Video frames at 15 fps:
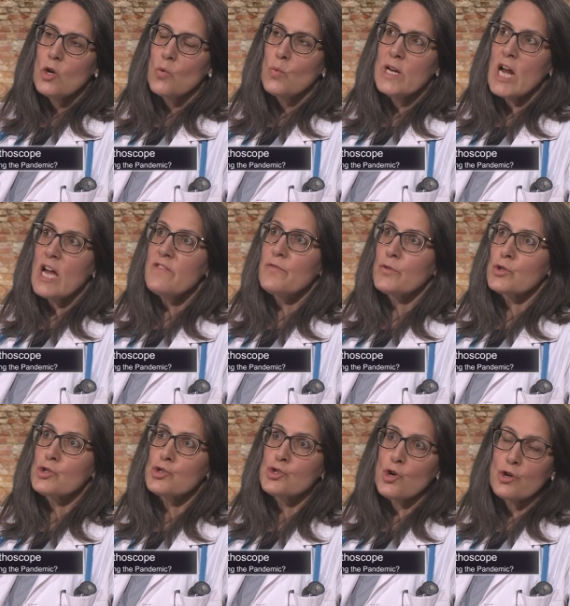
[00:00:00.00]
When I
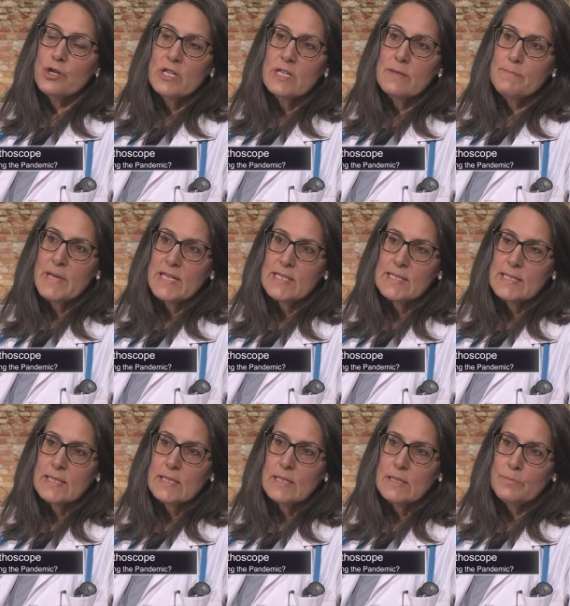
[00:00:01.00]
first started in
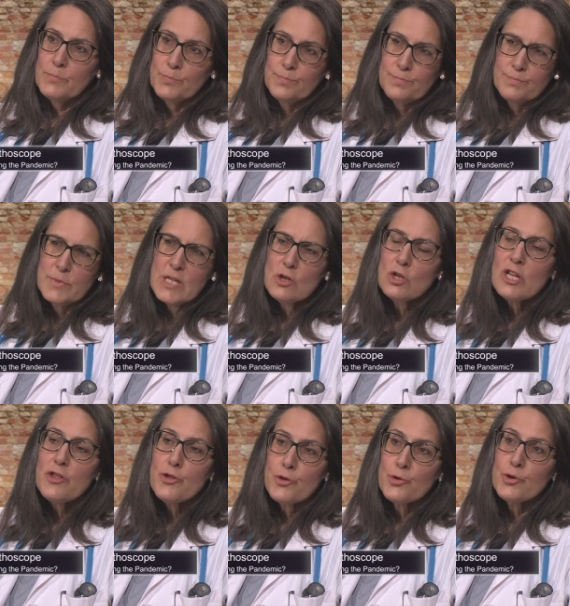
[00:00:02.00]
medicine nearly
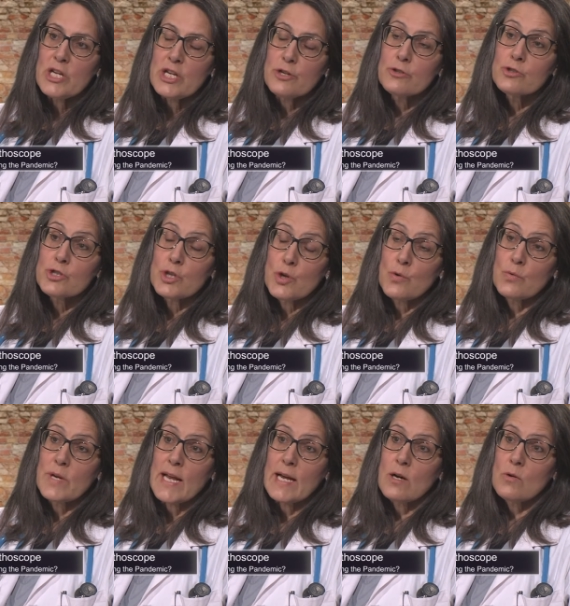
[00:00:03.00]
30 years ago
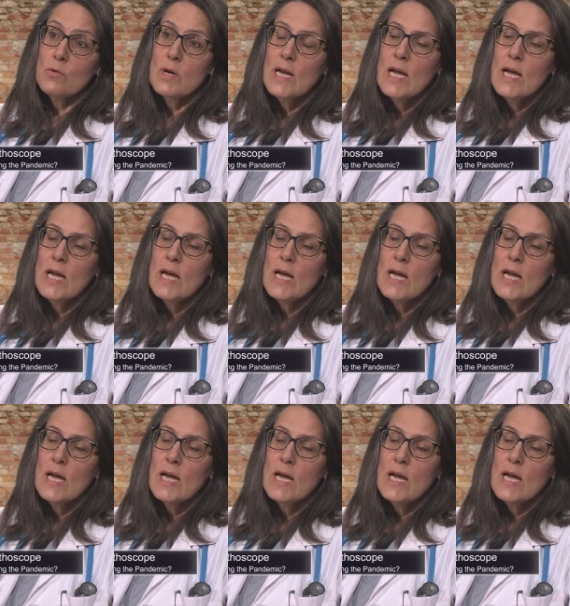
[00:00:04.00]
now,